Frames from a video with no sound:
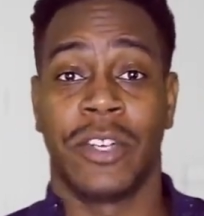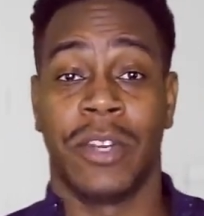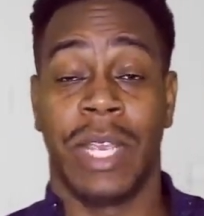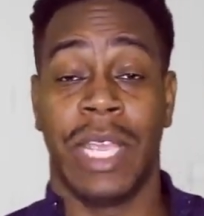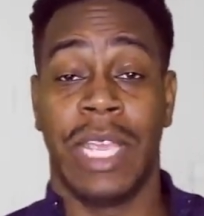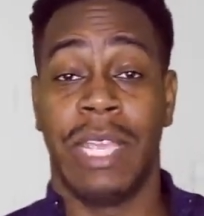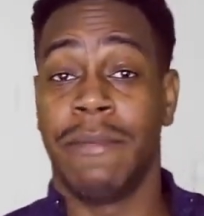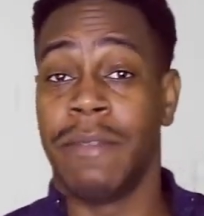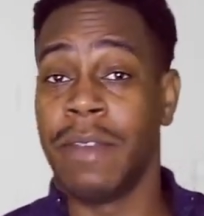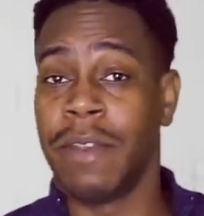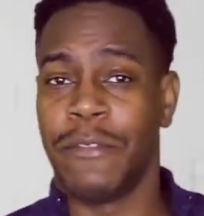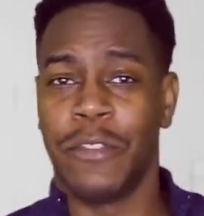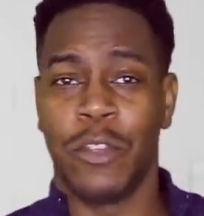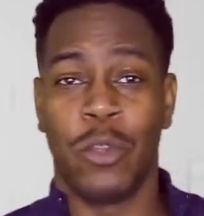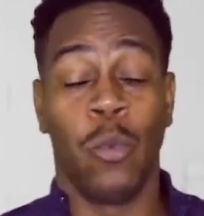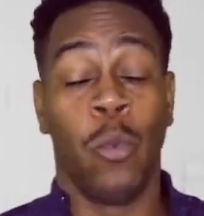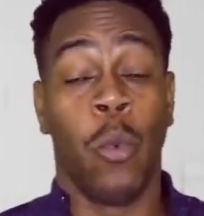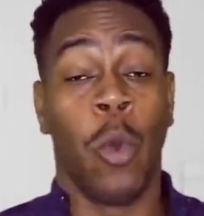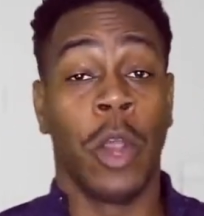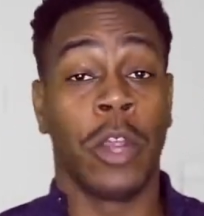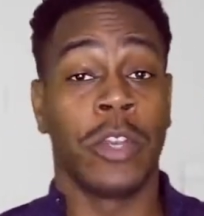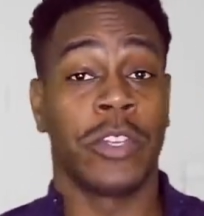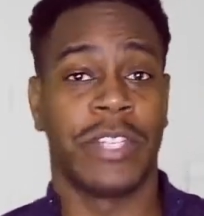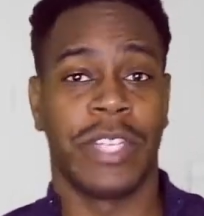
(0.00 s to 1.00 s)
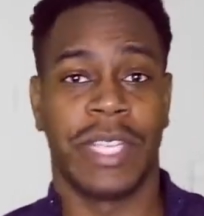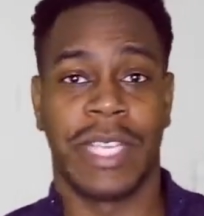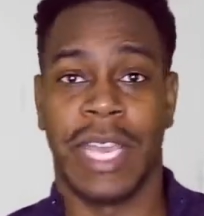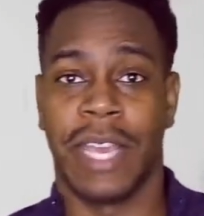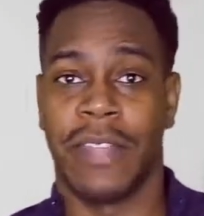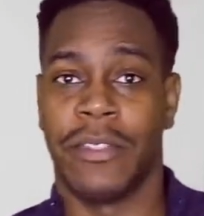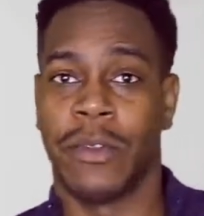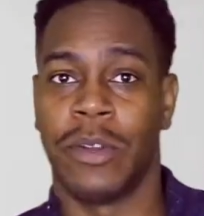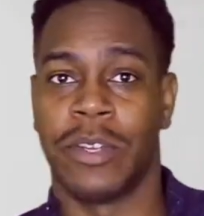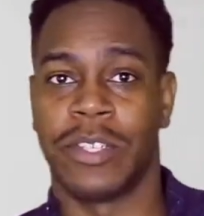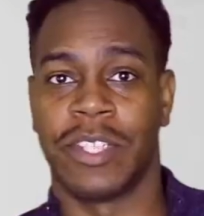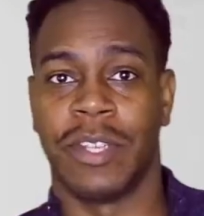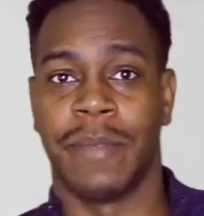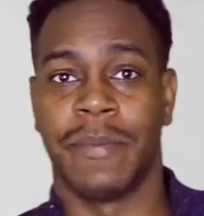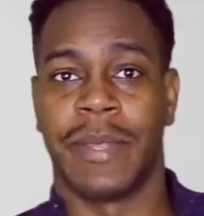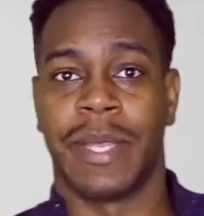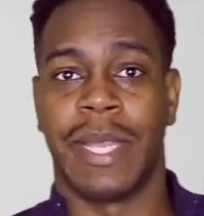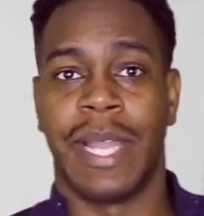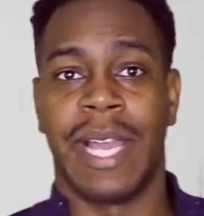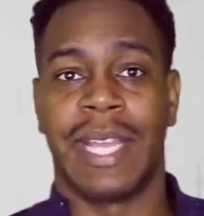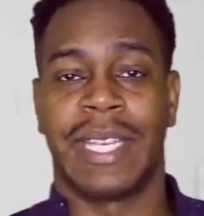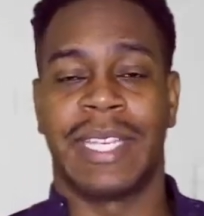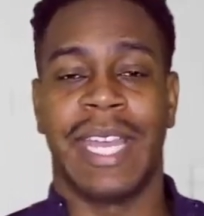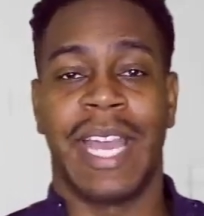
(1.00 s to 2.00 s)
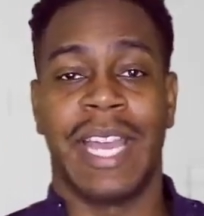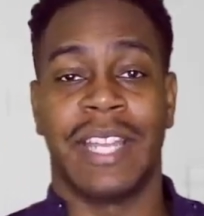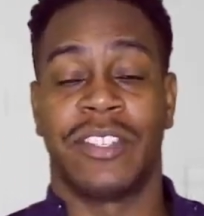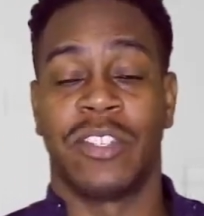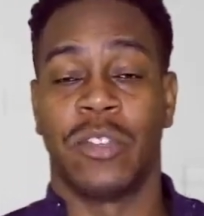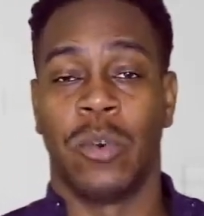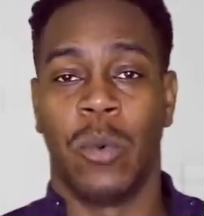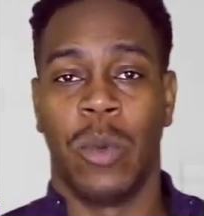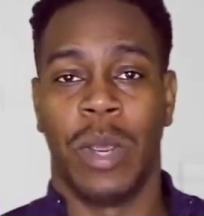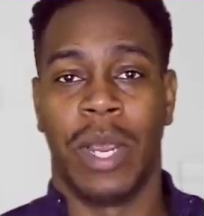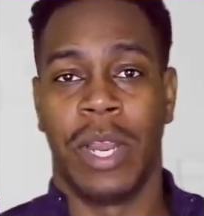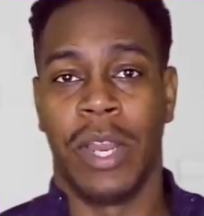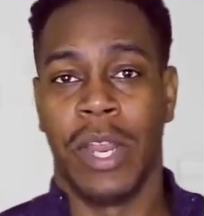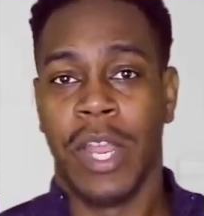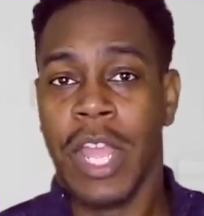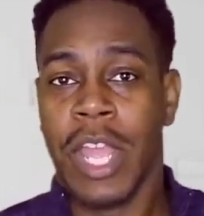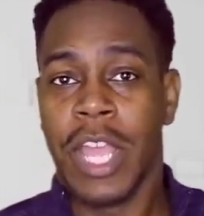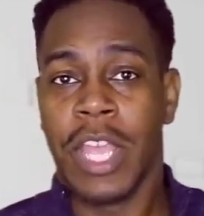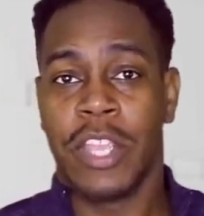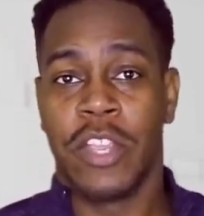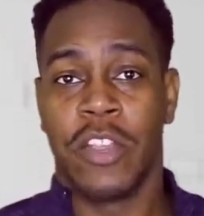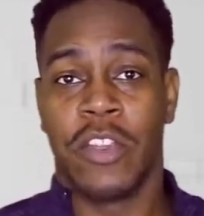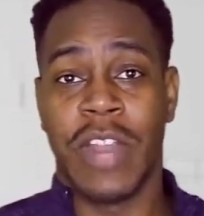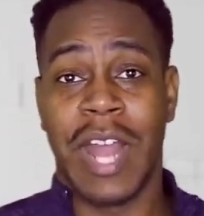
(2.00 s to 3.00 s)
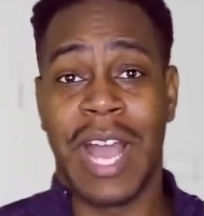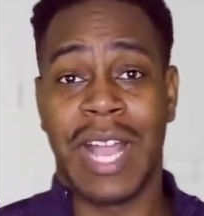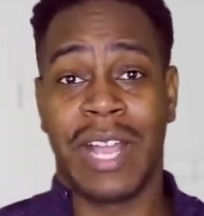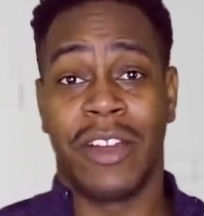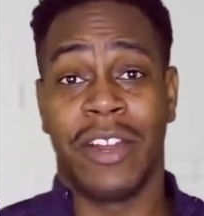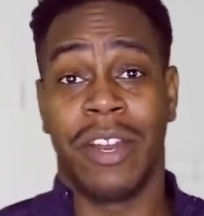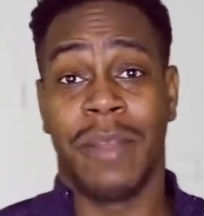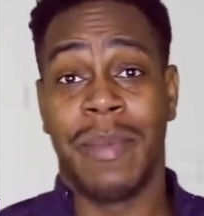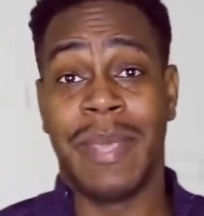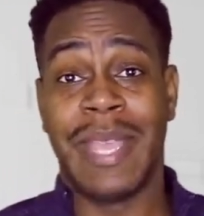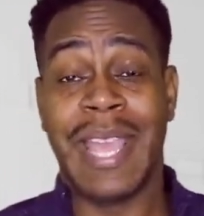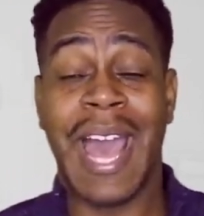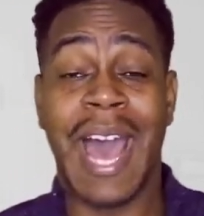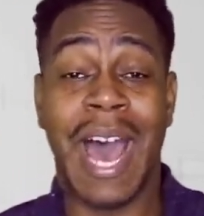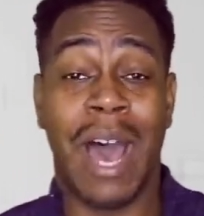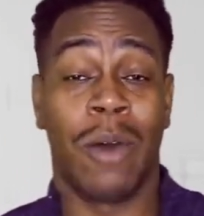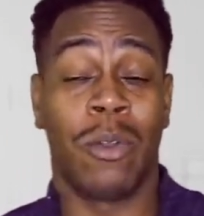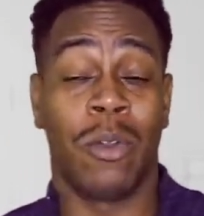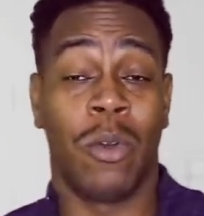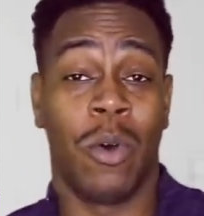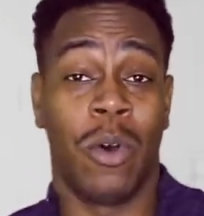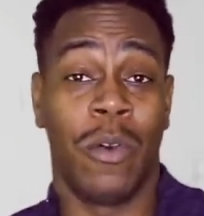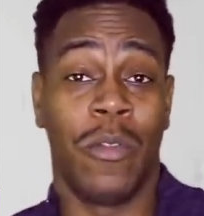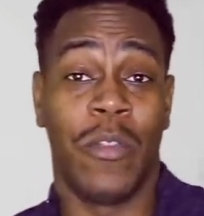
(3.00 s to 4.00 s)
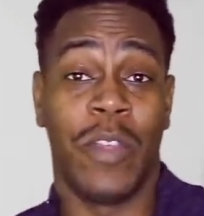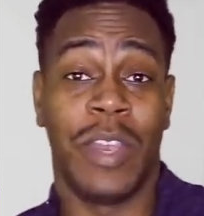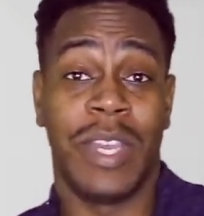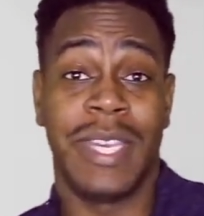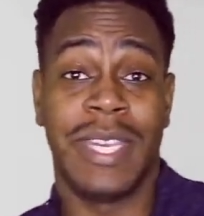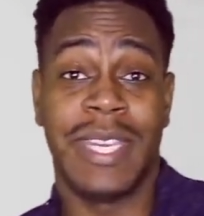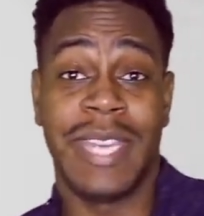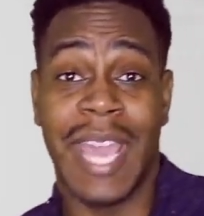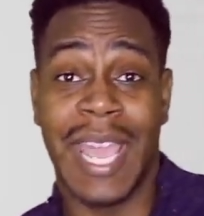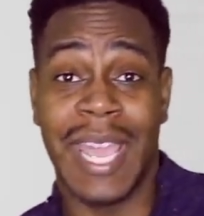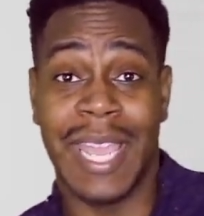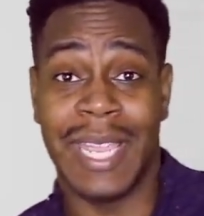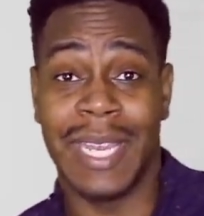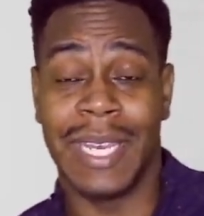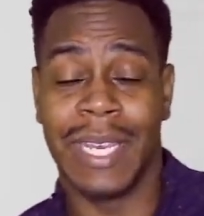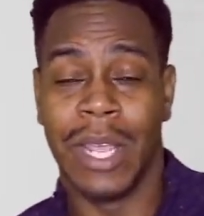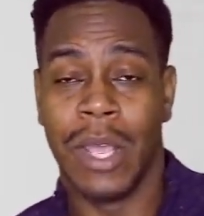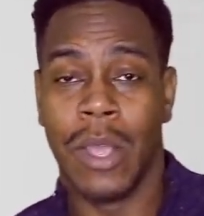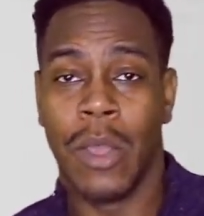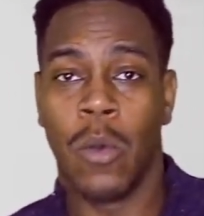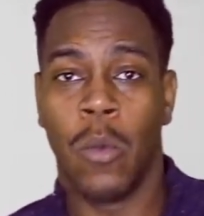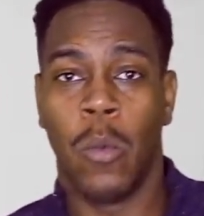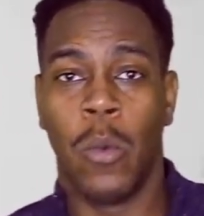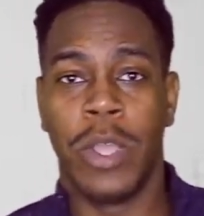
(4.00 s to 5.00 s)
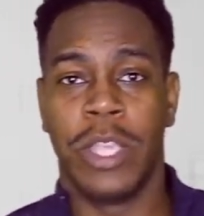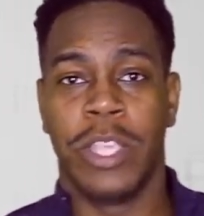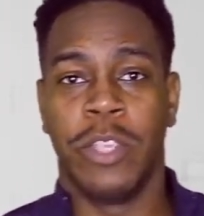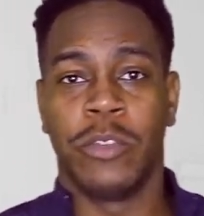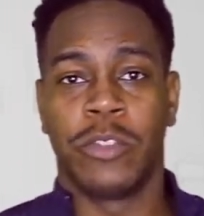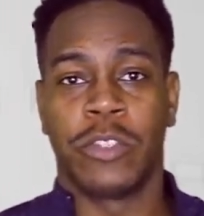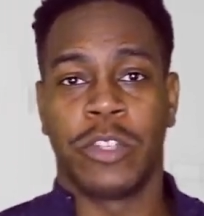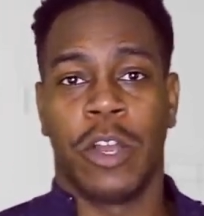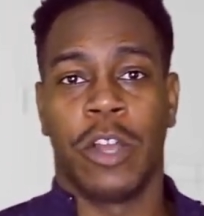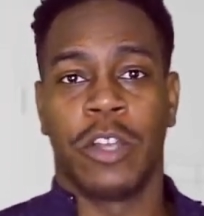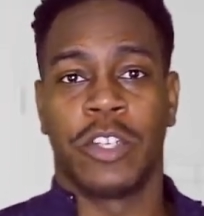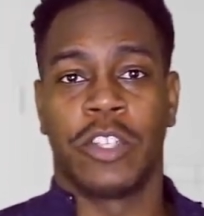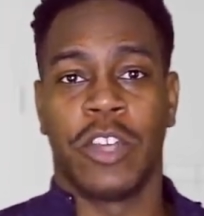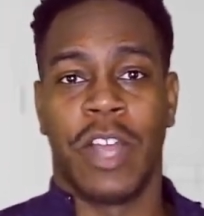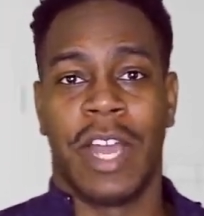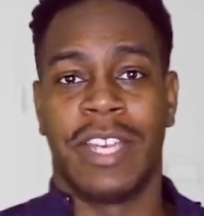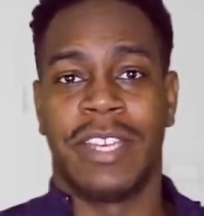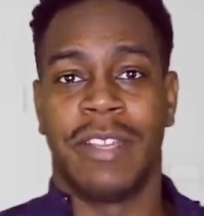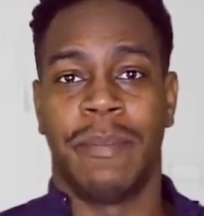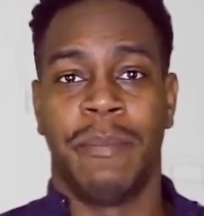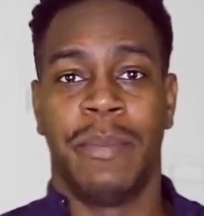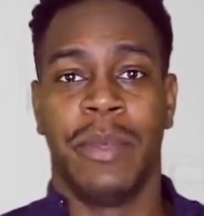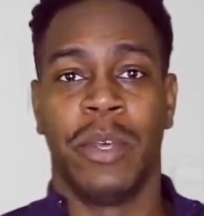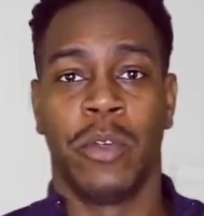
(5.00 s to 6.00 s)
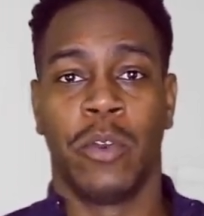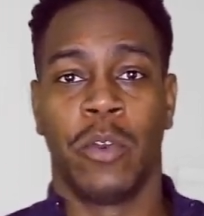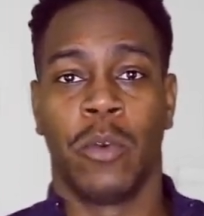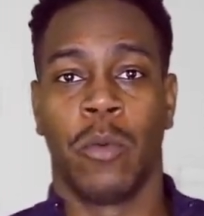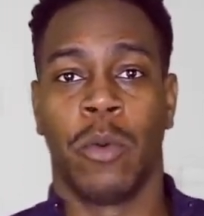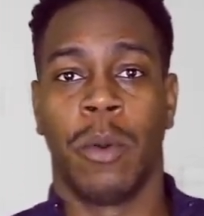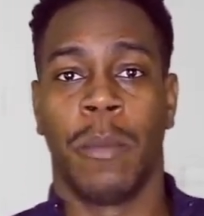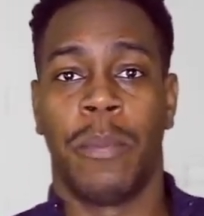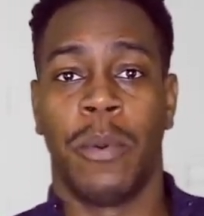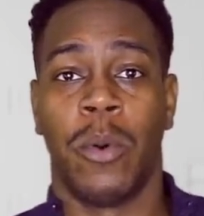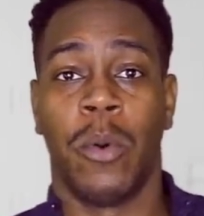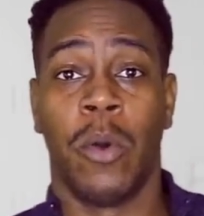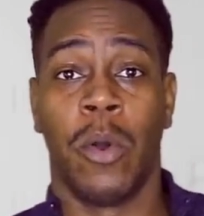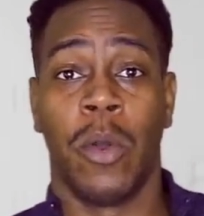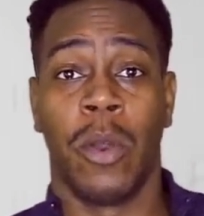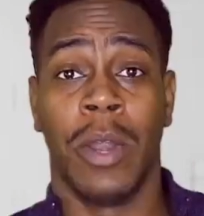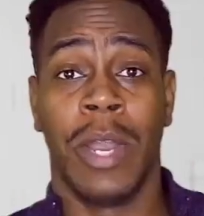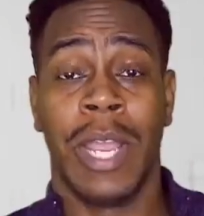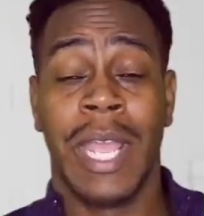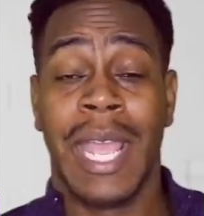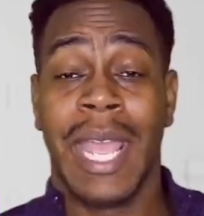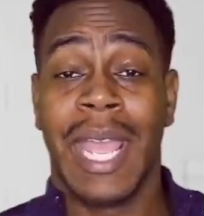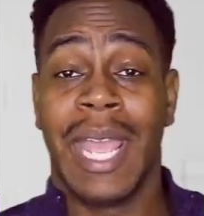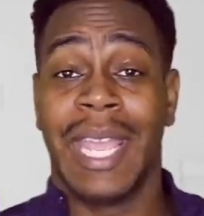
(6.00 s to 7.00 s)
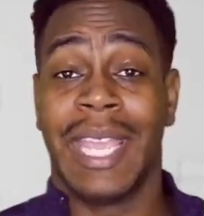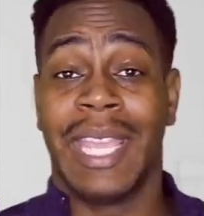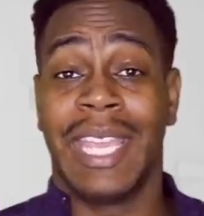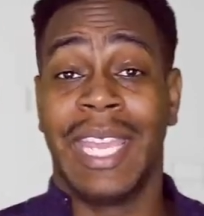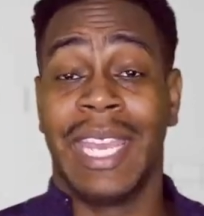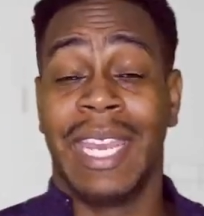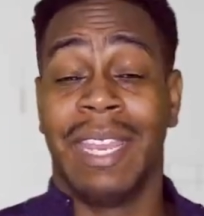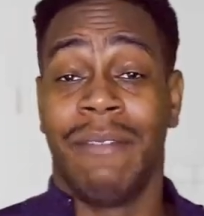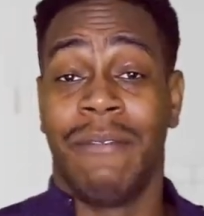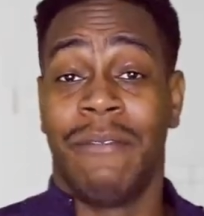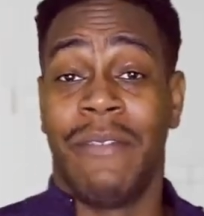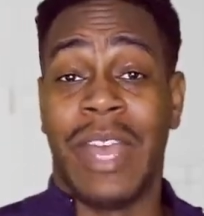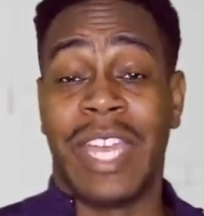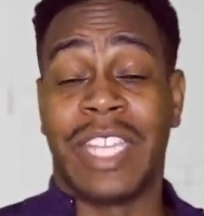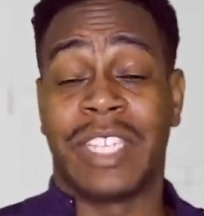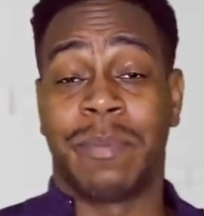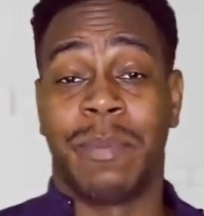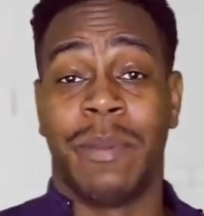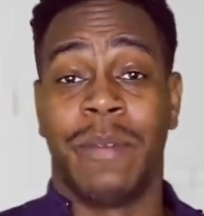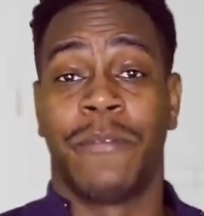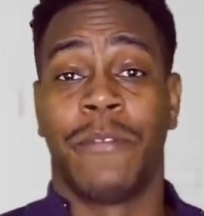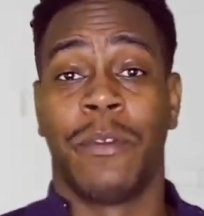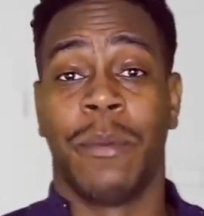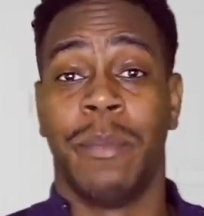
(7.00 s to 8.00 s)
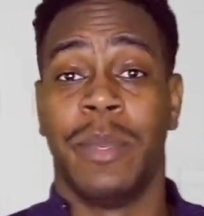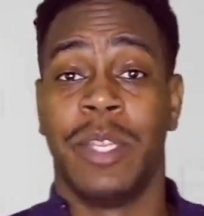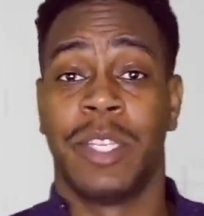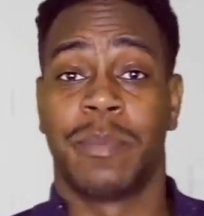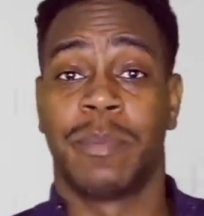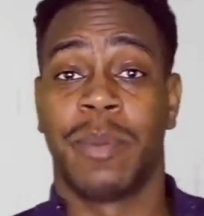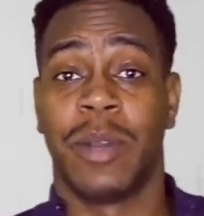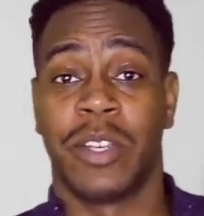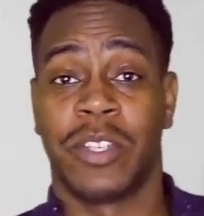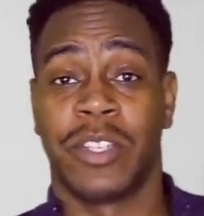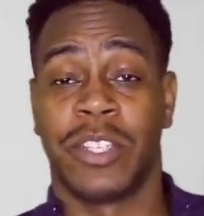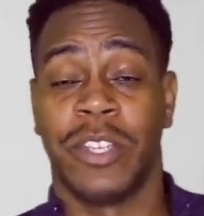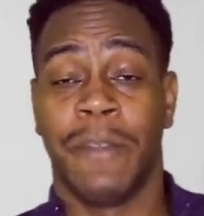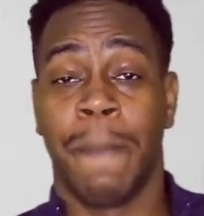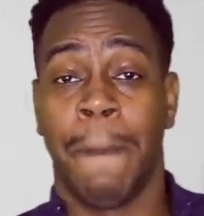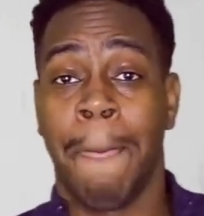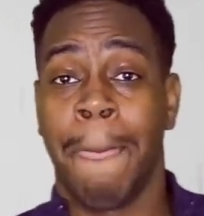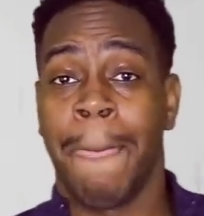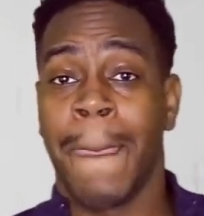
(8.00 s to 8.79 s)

Even if you work together or something like that, to where you're not going to be out on the date when you start trying to build a rapport and get investment from this person.